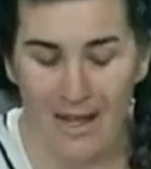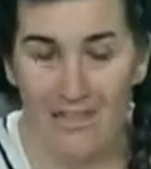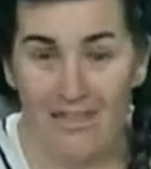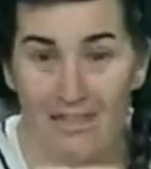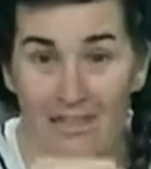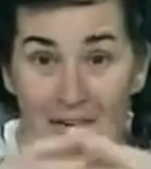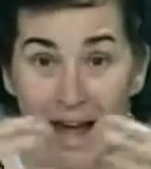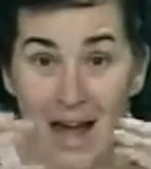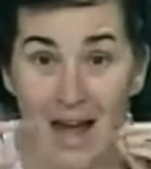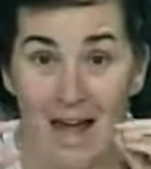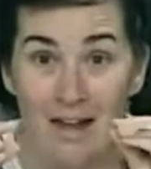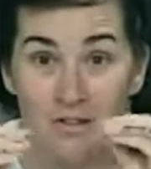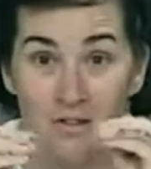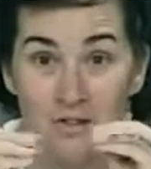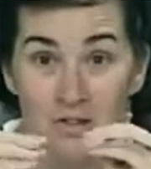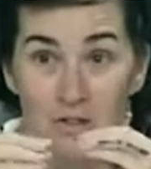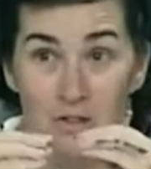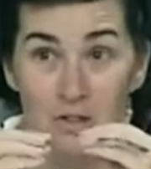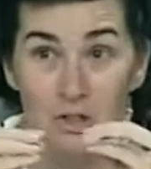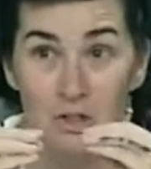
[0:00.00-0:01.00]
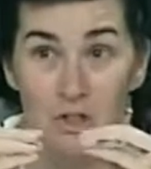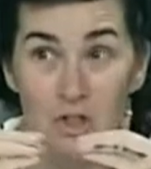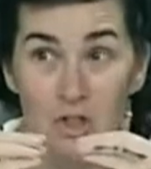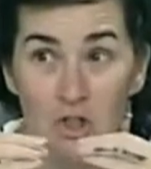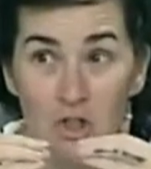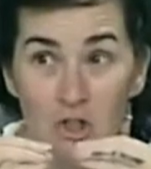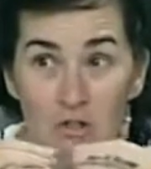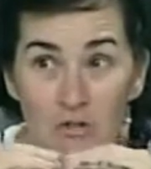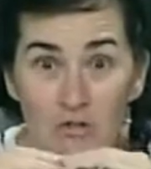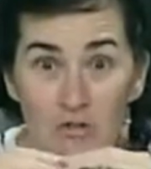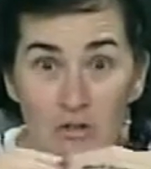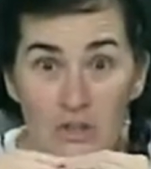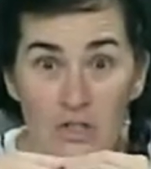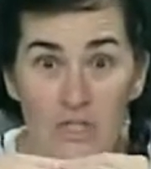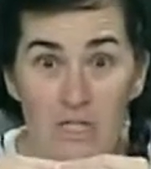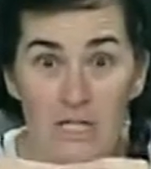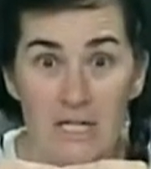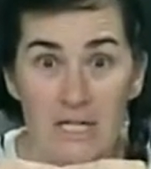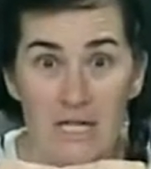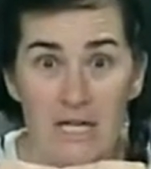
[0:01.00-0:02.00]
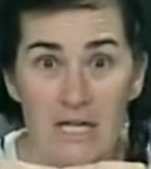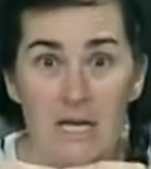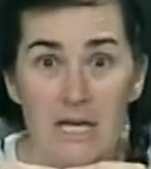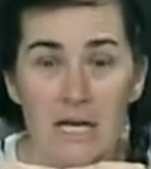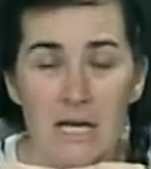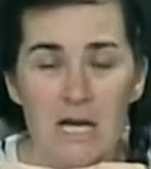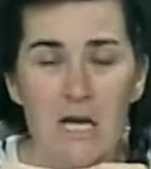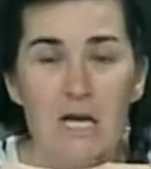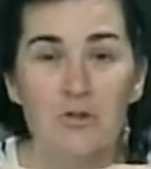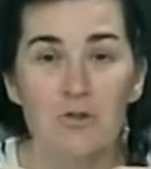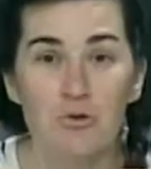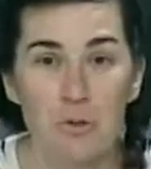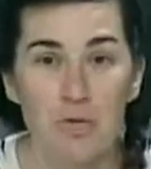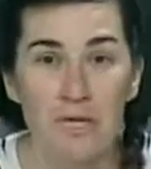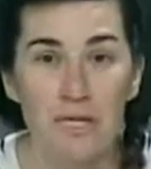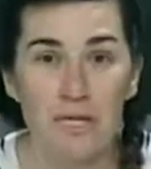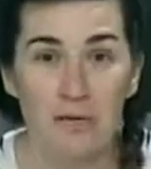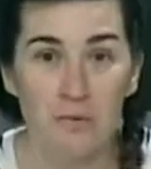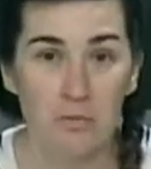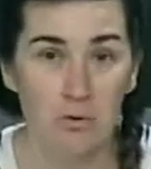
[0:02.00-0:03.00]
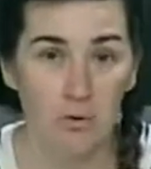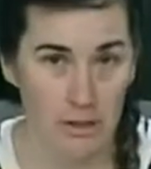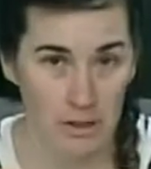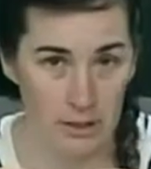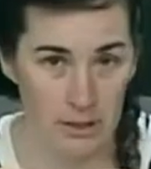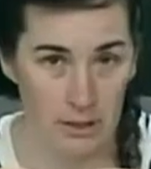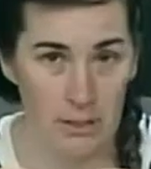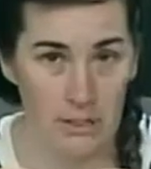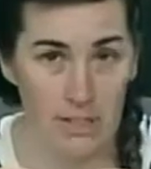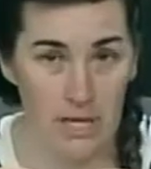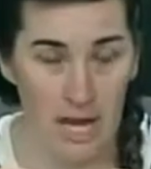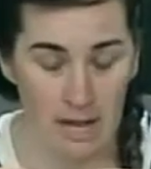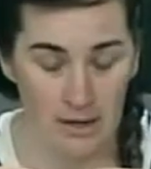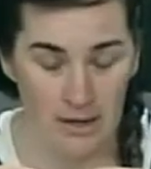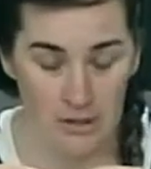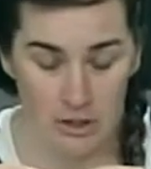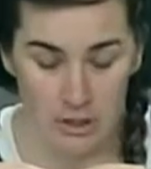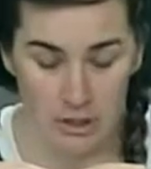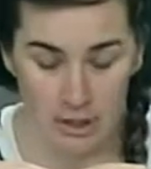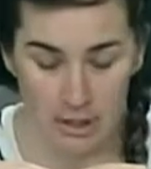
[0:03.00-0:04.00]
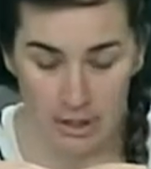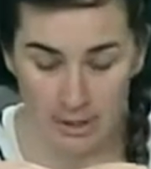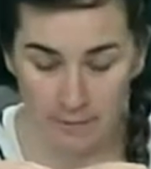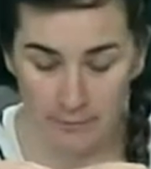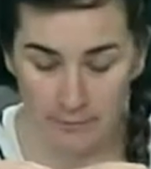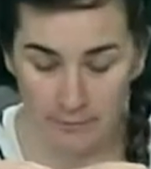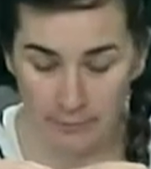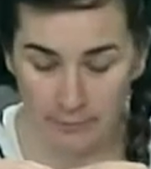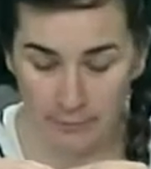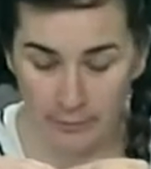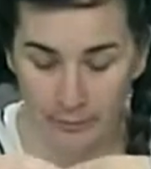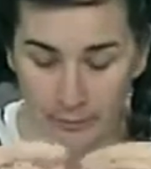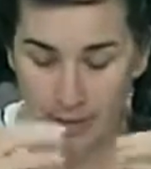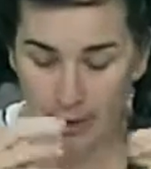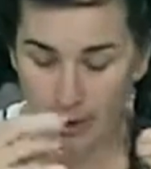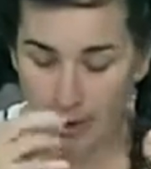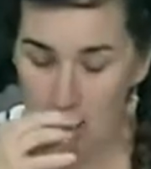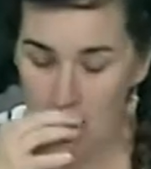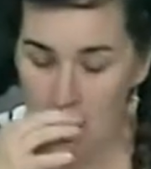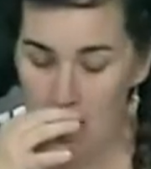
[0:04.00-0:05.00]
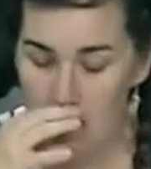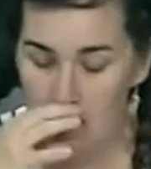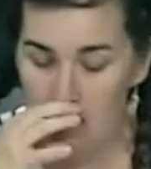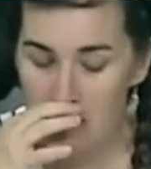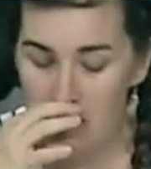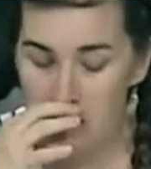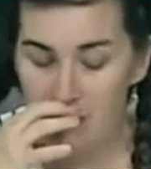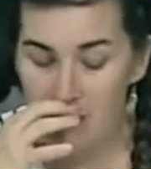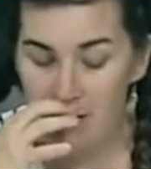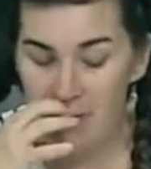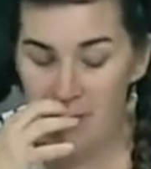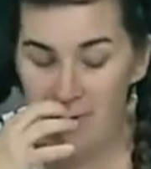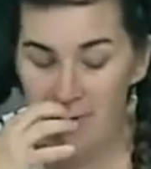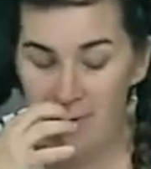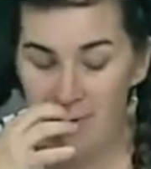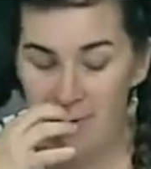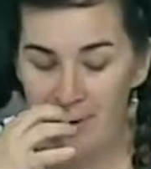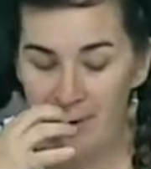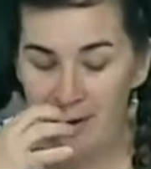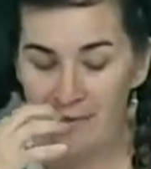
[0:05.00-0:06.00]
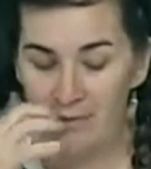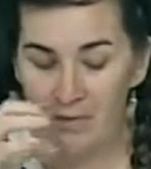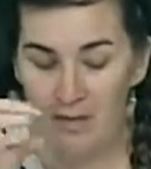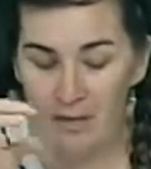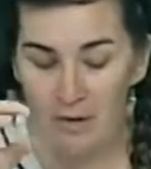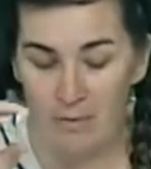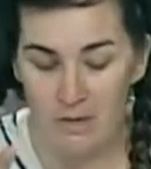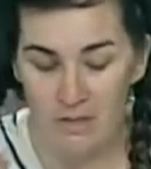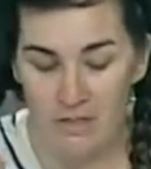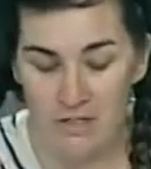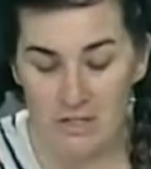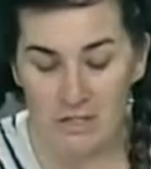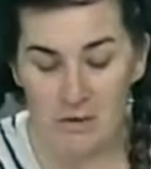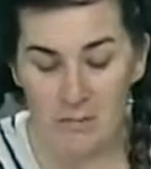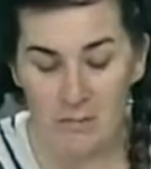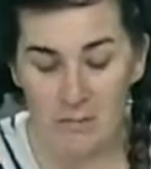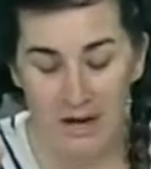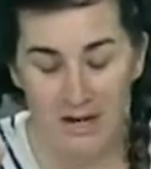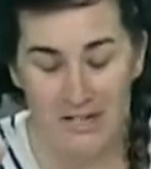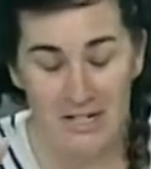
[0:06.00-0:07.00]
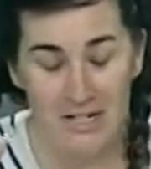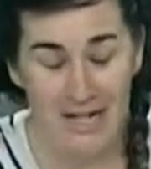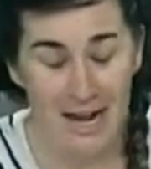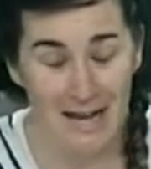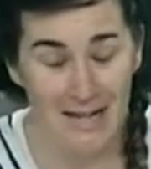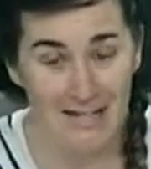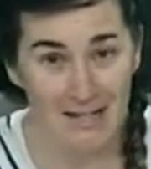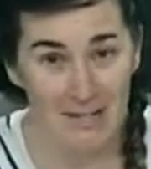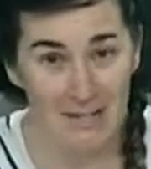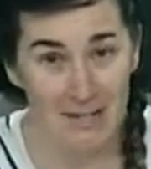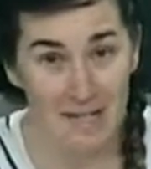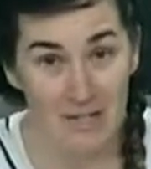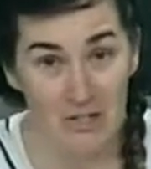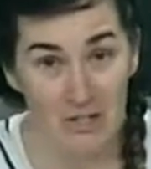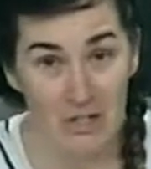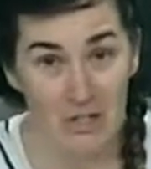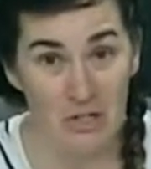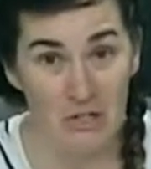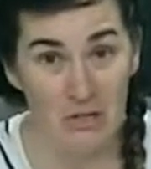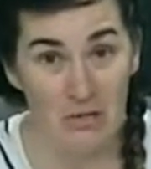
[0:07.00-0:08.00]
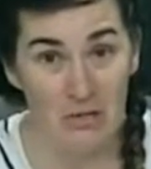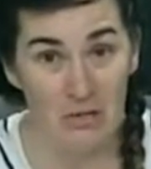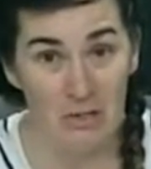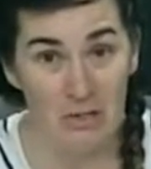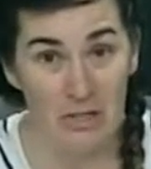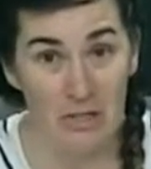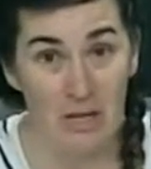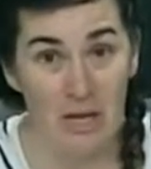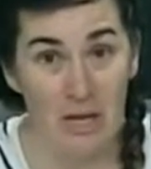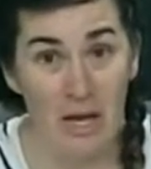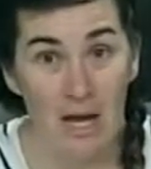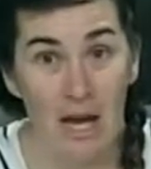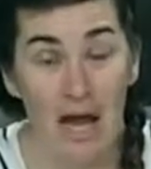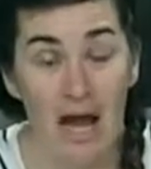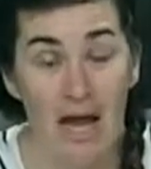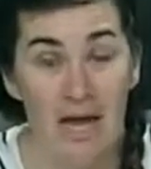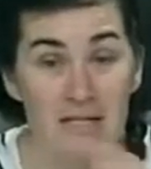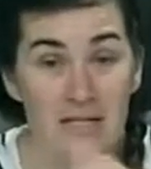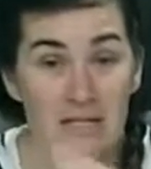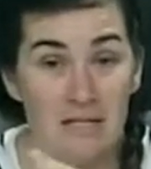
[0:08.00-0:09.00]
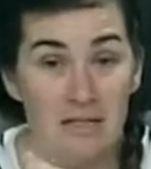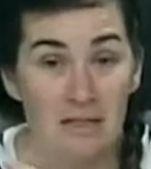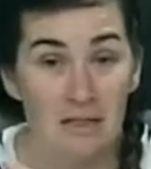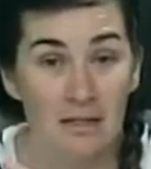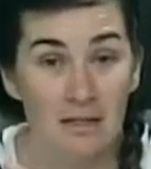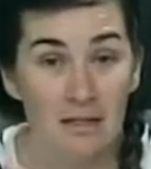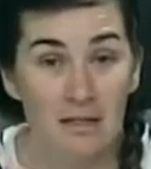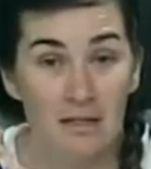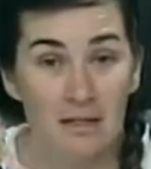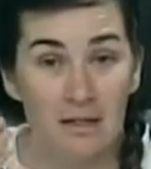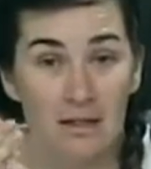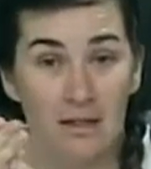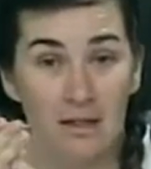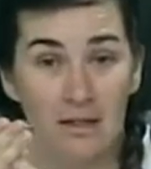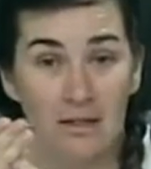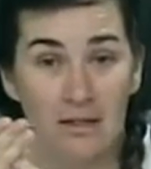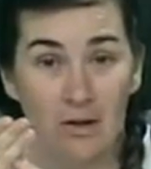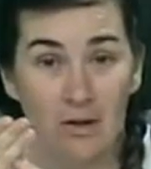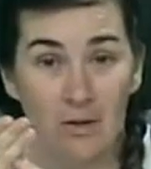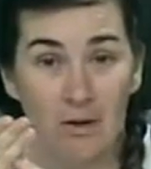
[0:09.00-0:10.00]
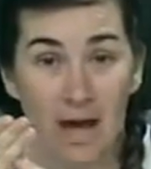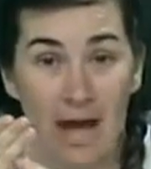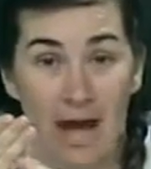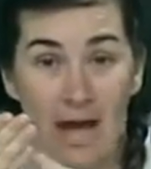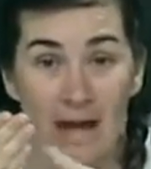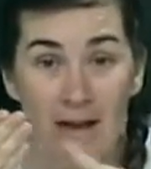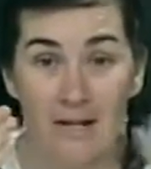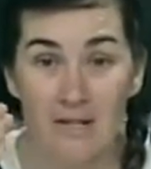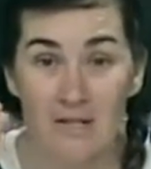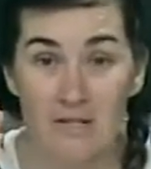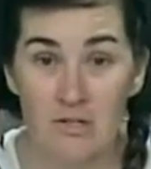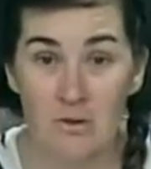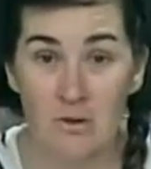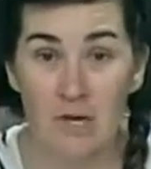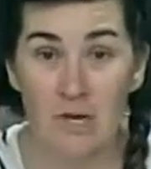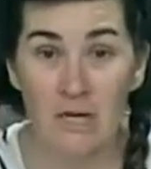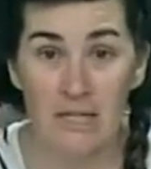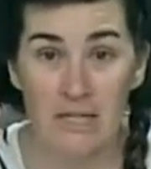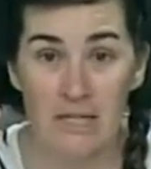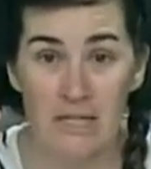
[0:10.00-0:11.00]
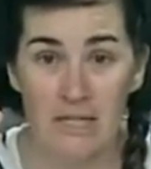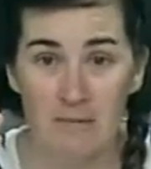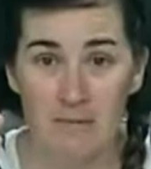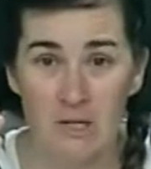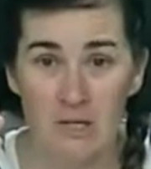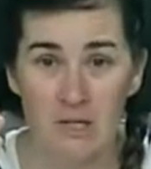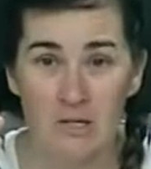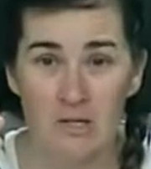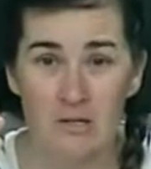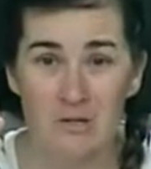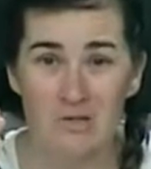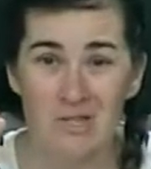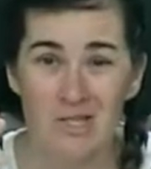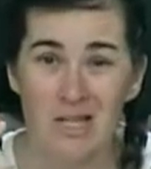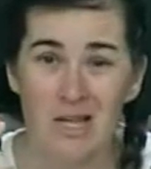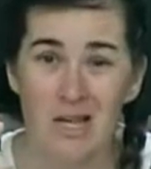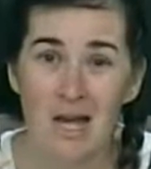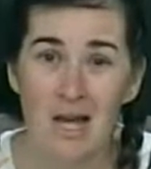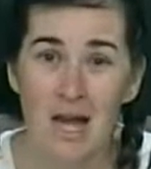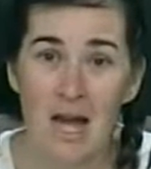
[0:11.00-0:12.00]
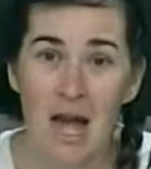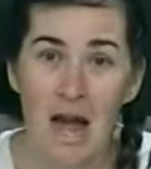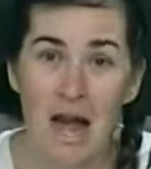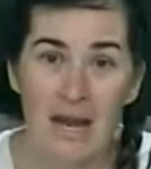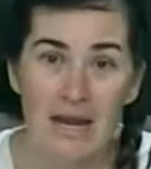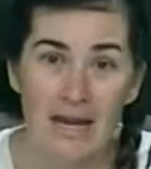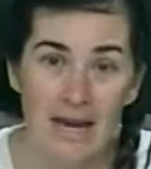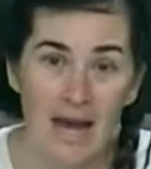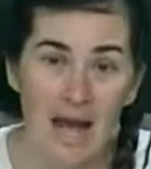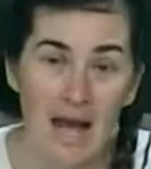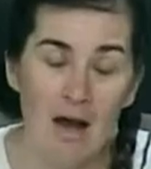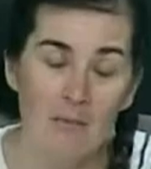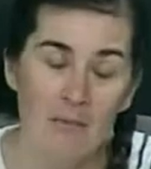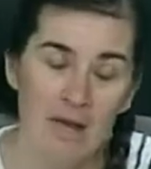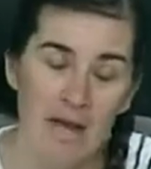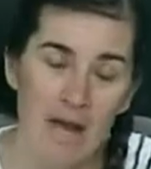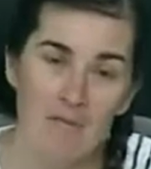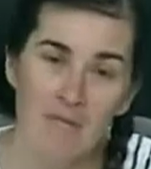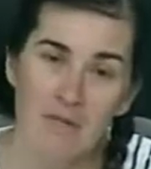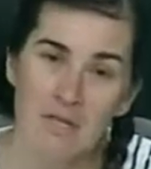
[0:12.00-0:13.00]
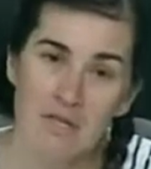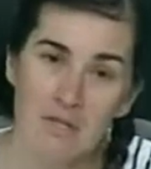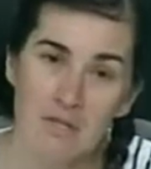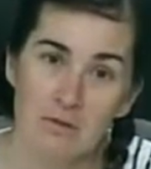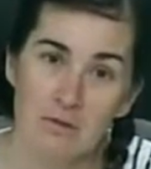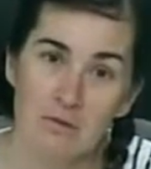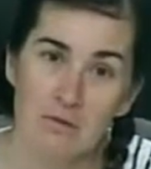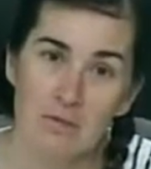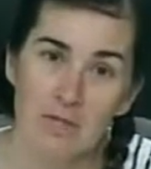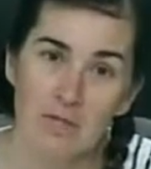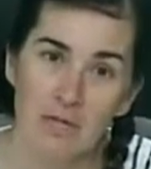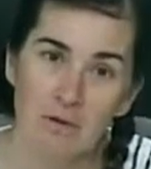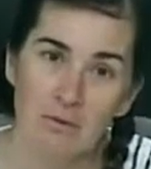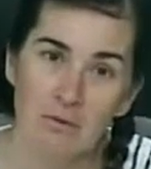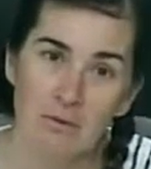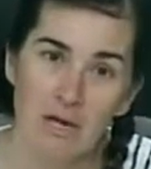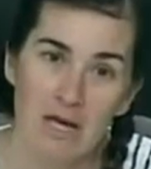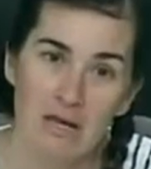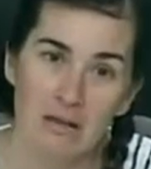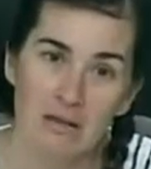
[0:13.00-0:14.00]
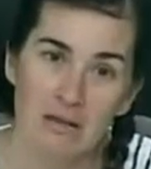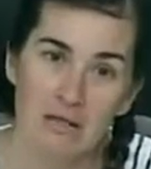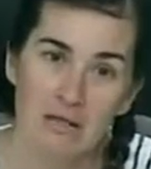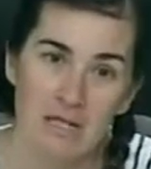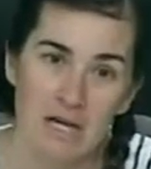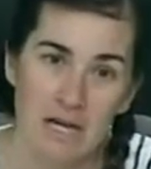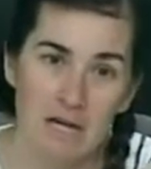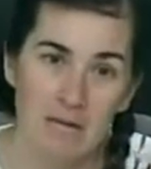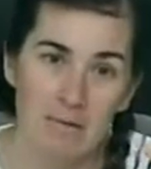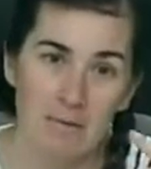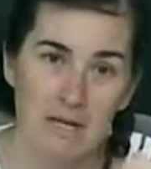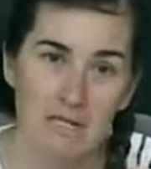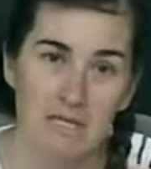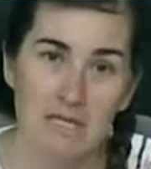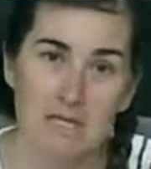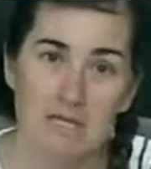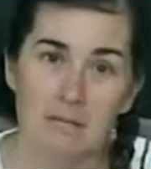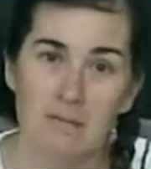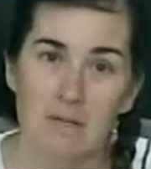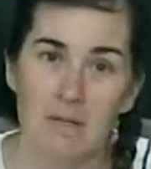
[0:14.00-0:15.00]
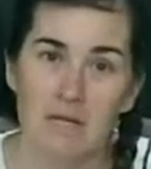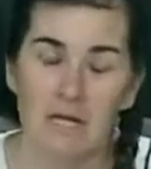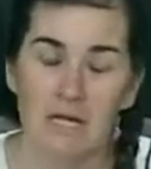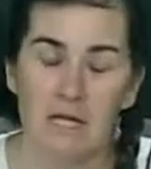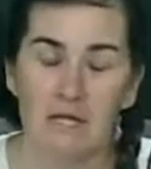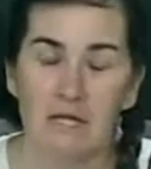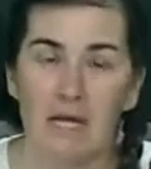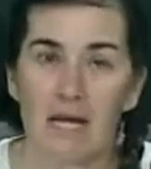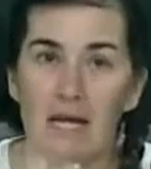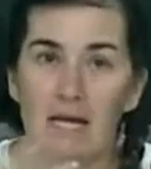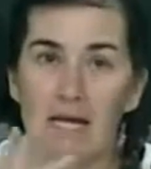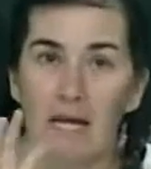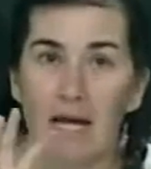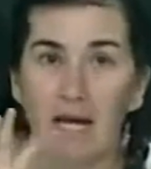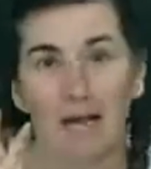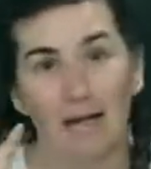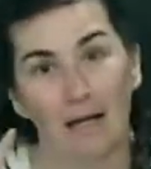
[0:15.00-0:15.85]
That diversity is really important, actually. So the Human Genome Project has some issues, has, had historically some issues, and now we have this new thing with the databases being like